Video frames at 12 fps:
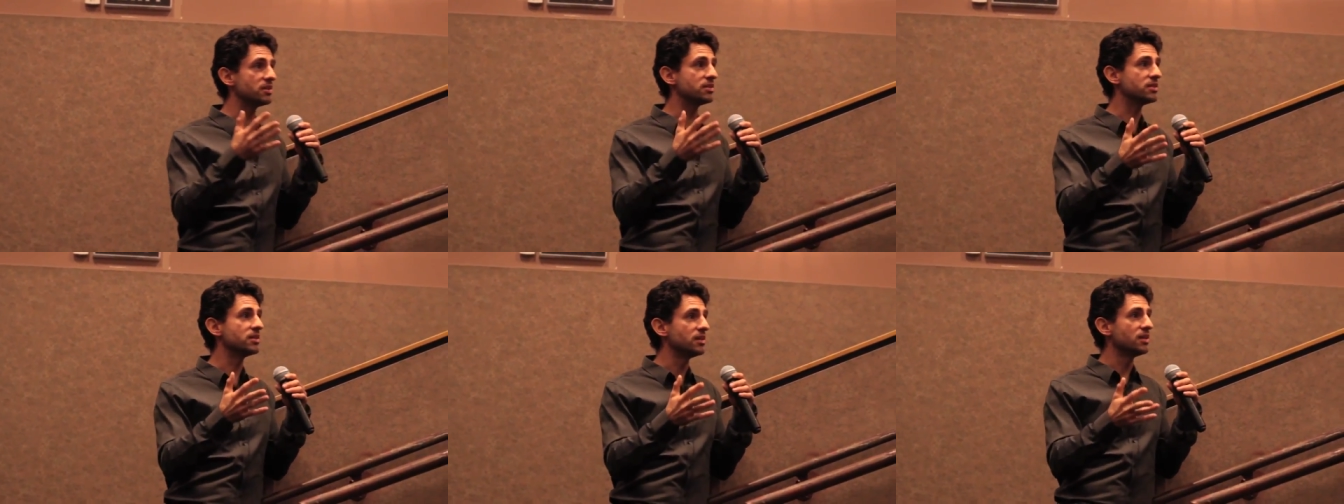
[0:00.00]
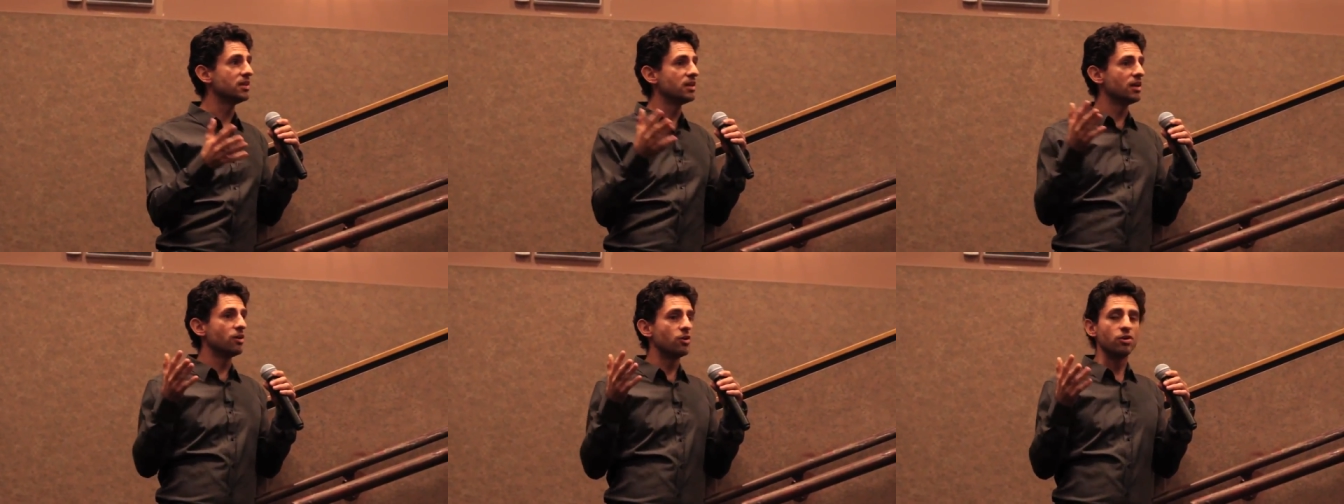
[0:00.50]
And
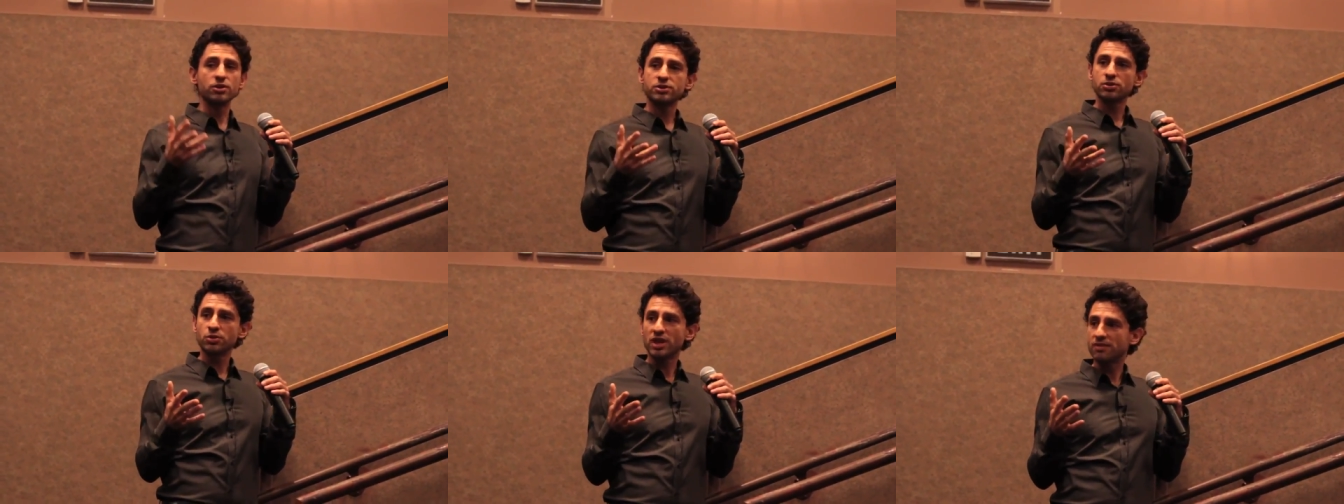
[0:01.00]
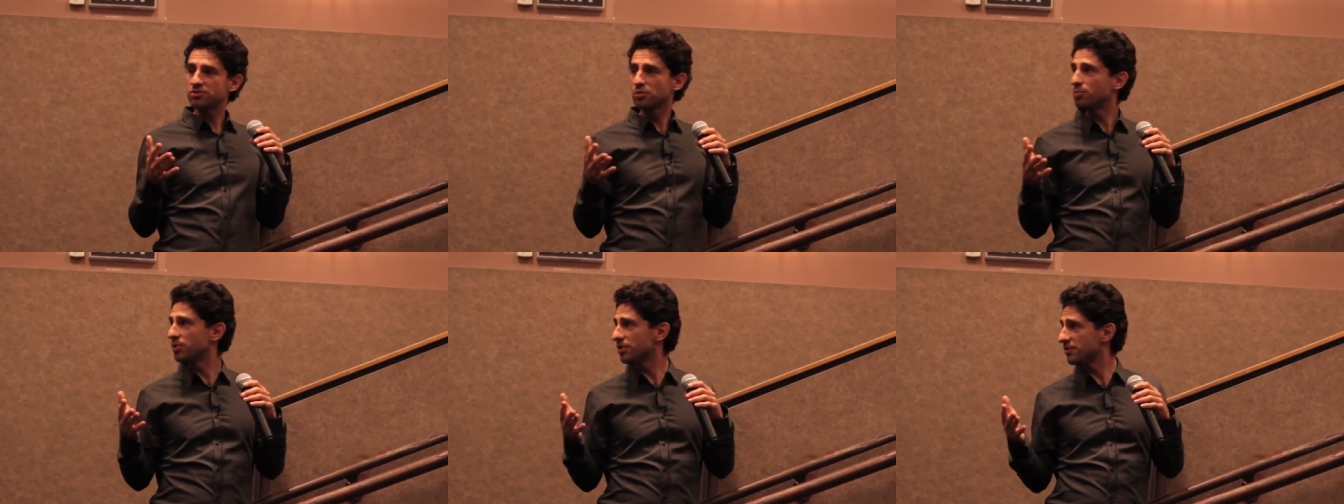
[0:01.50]
also, we have
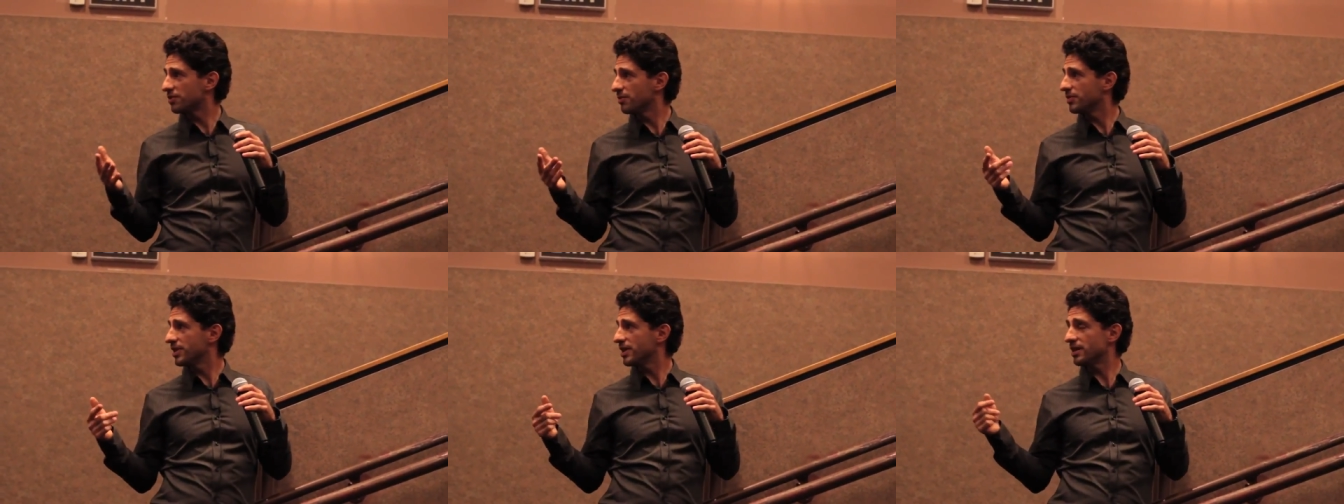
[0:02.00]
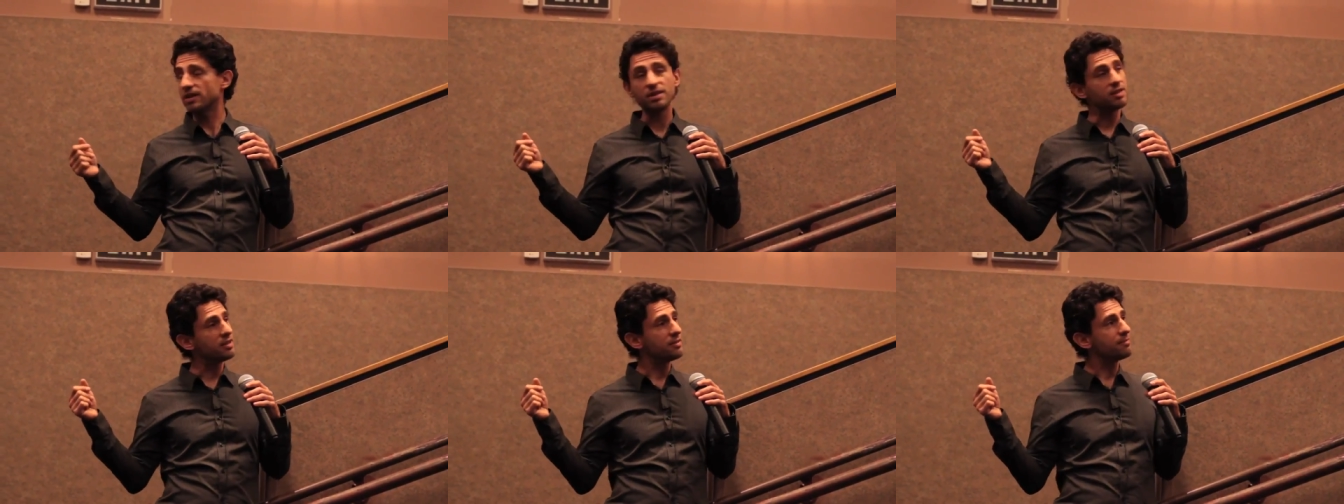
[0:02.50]
support from
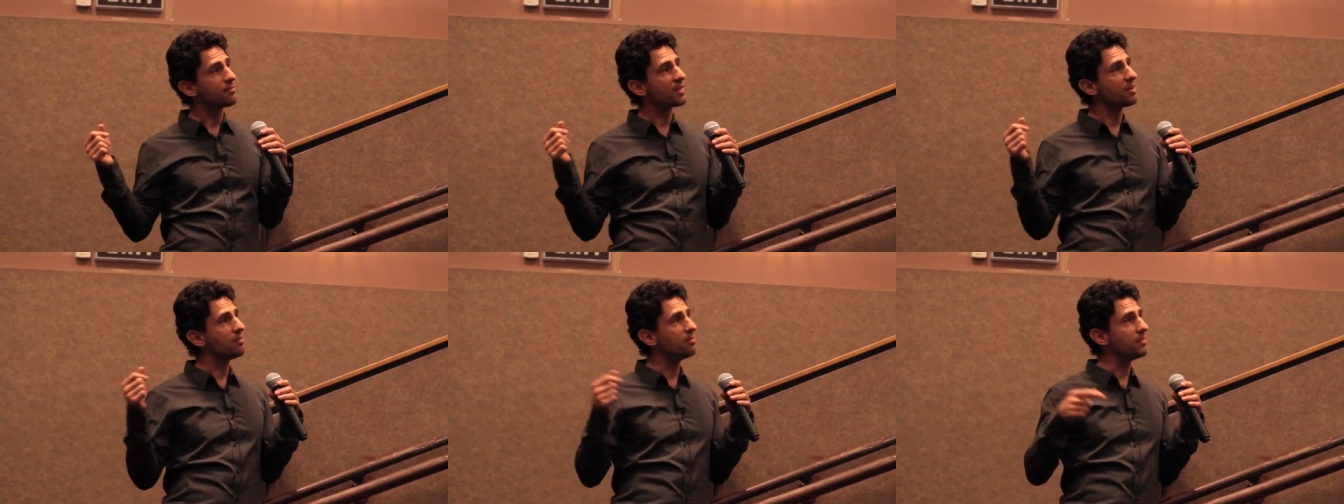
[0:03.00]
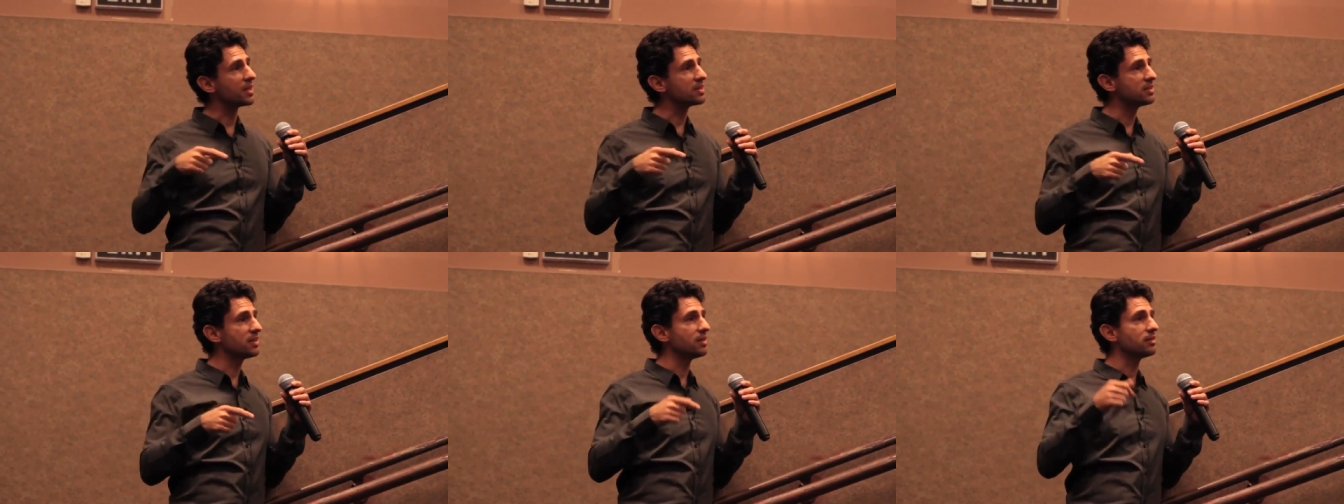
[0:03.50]
the
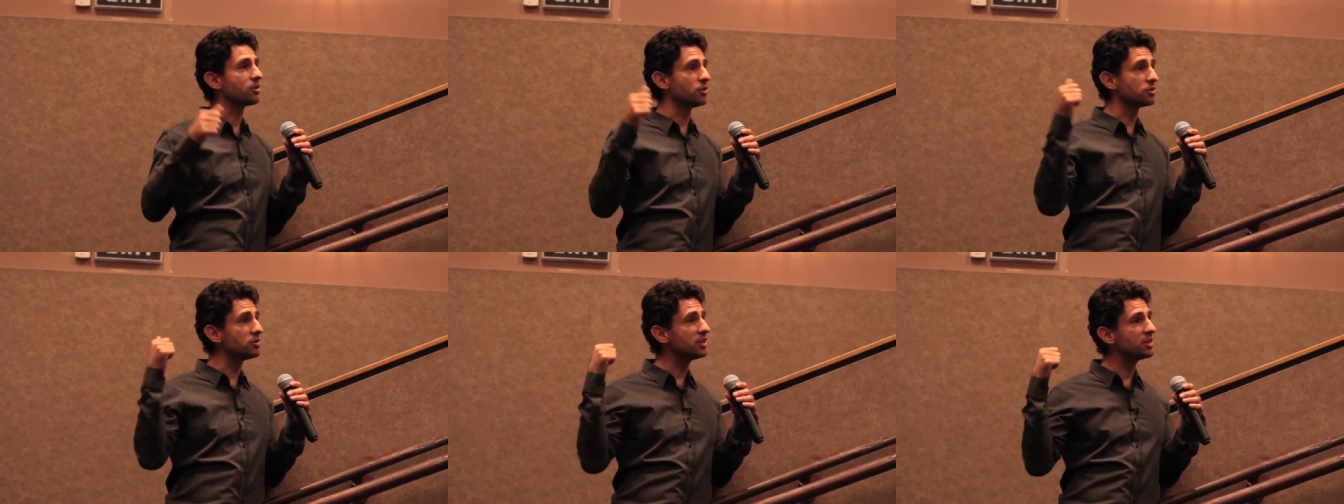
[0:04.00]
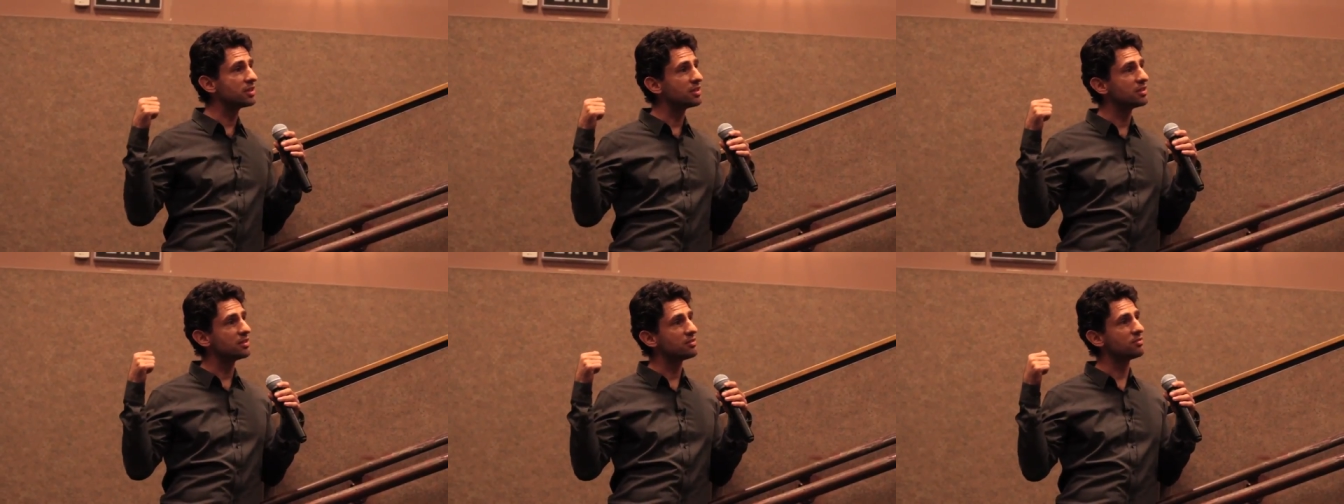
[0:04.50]
Mexican consulate
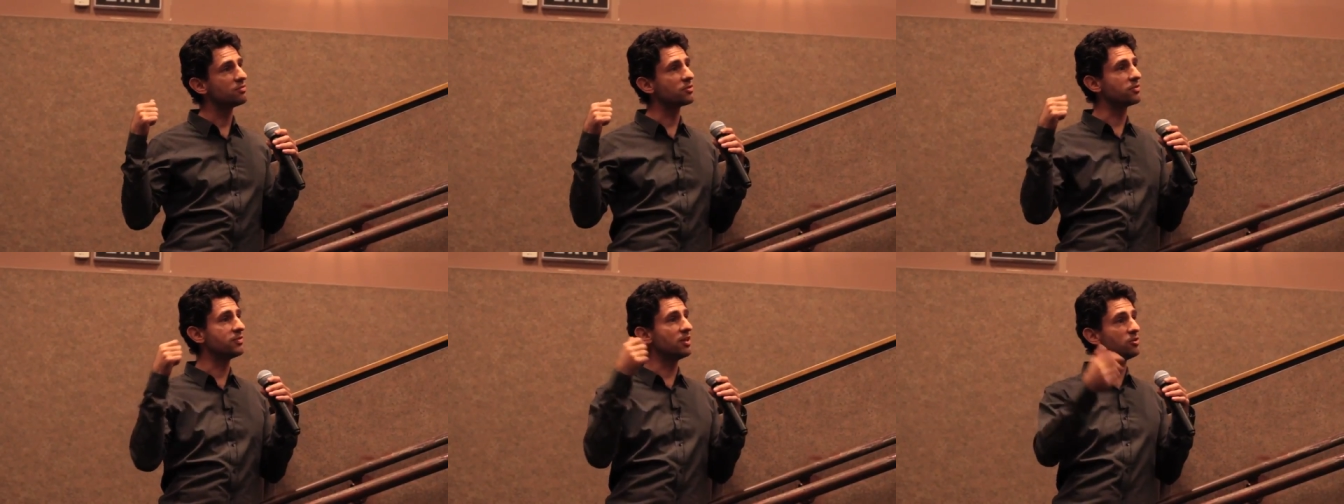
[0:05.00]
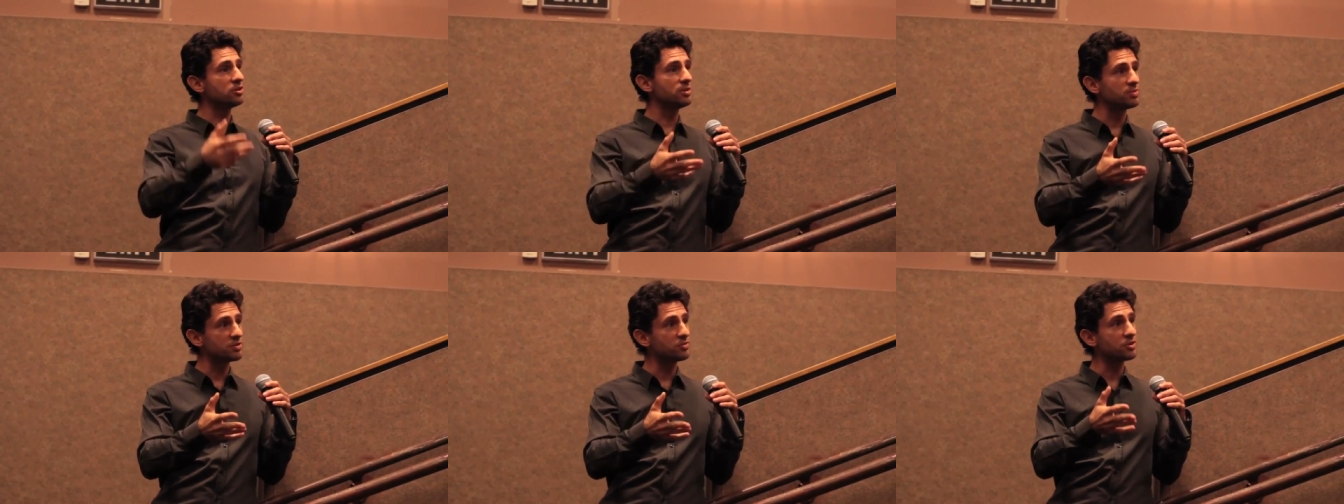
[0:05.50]
for
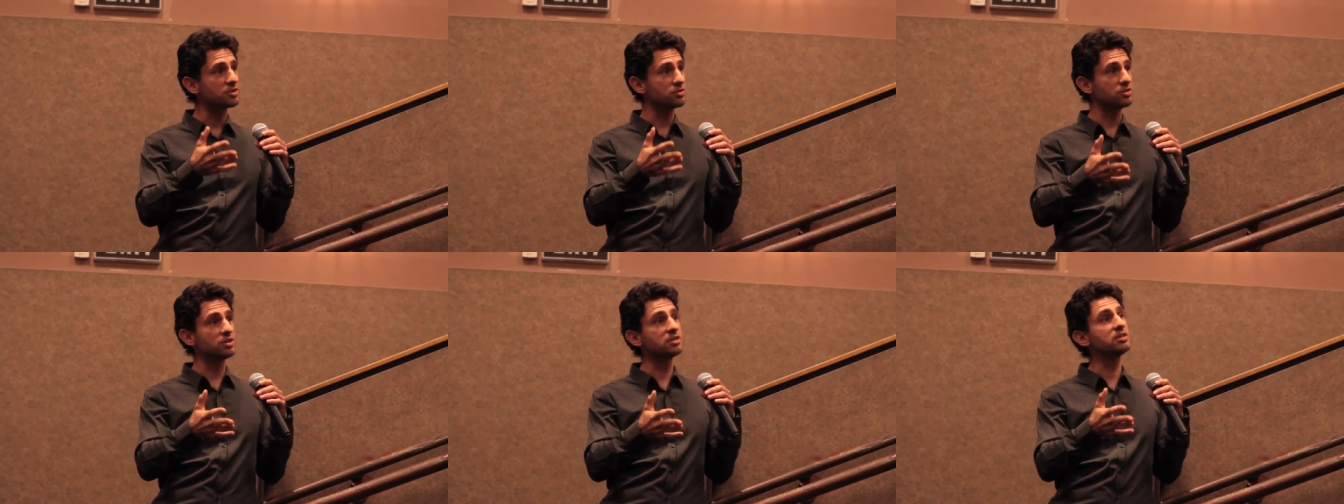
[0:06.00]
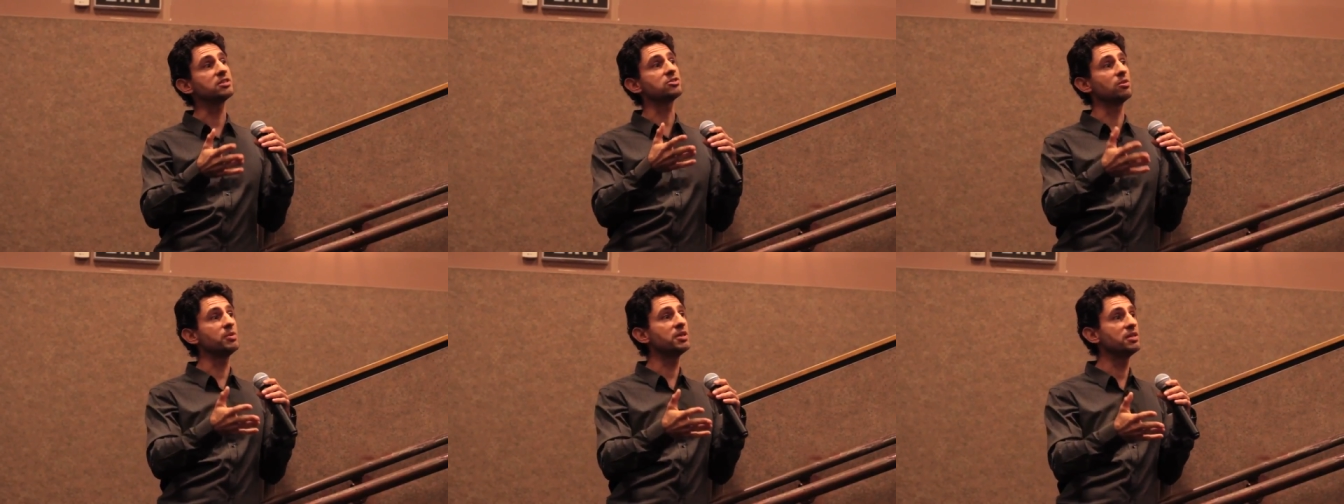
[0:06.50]
fellowships for students in the
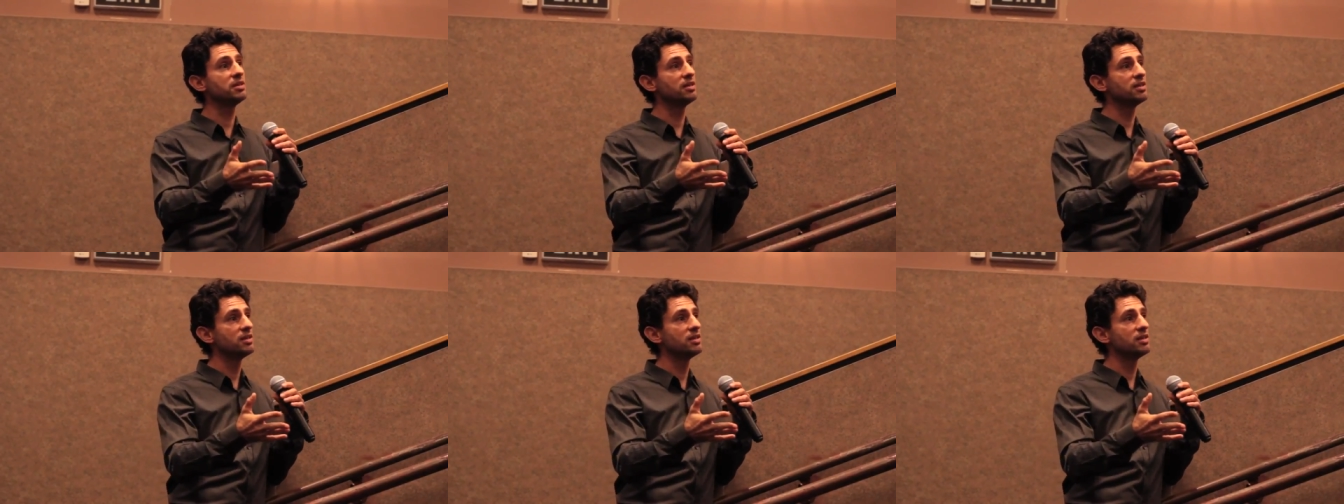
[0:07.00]
summer.